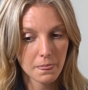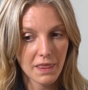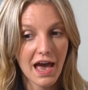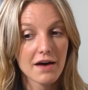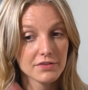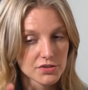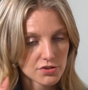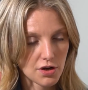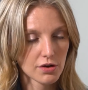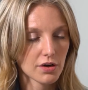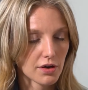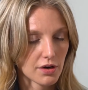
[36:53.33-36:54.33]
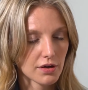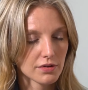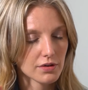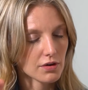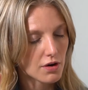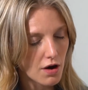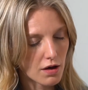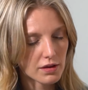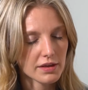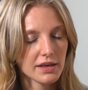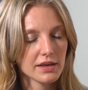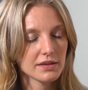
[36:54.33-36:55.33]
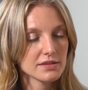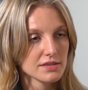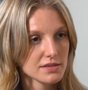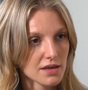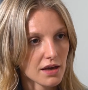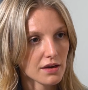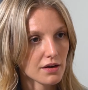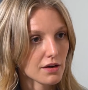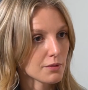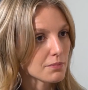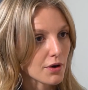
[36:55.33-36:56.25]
have a stronger calling, desire,